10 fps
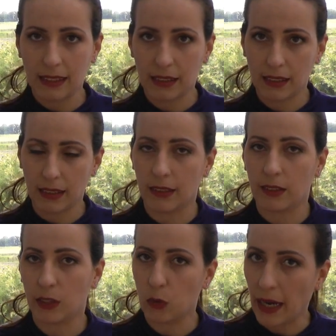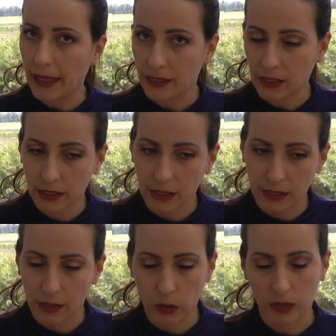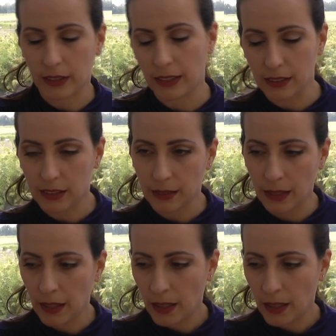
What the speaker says: is required, or that is